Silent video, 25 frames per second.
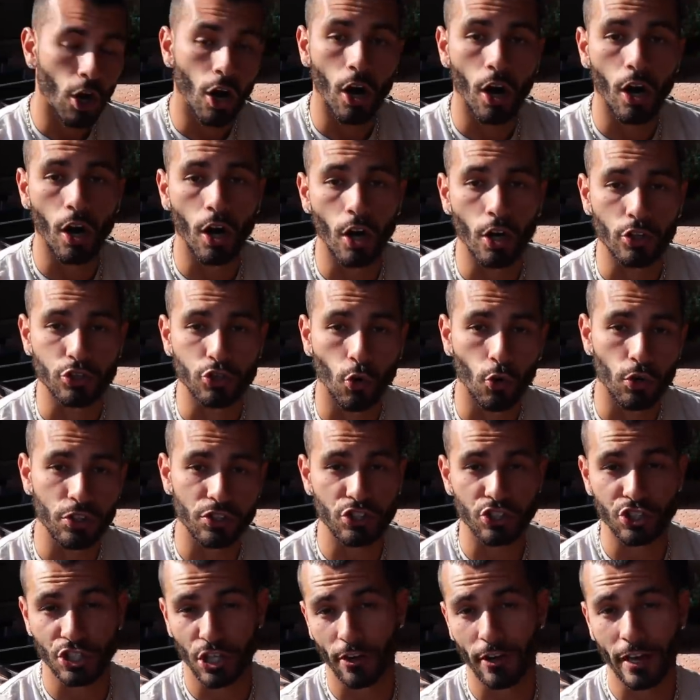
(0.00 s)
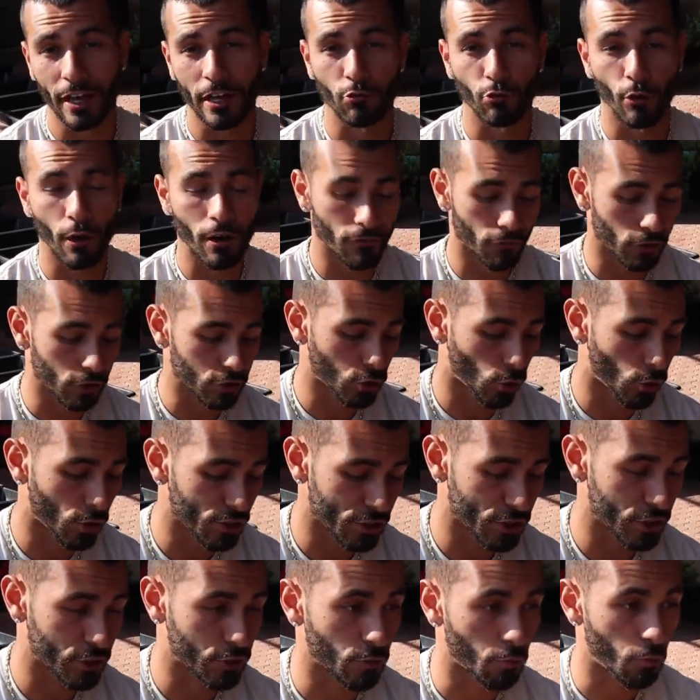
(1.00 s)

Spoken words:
tortoises, cherry head red foot tortoises.